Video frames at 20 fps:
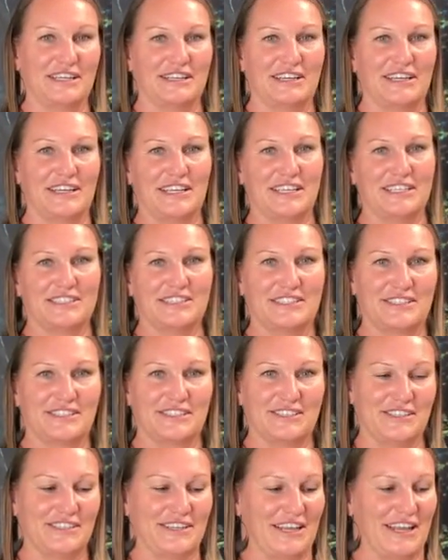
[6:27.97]
a nice,
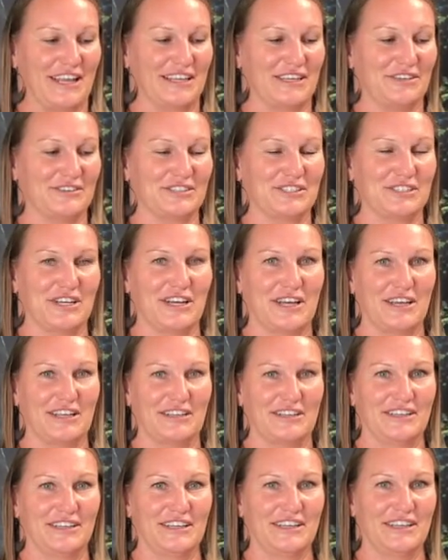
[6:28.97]
good, accurate shot.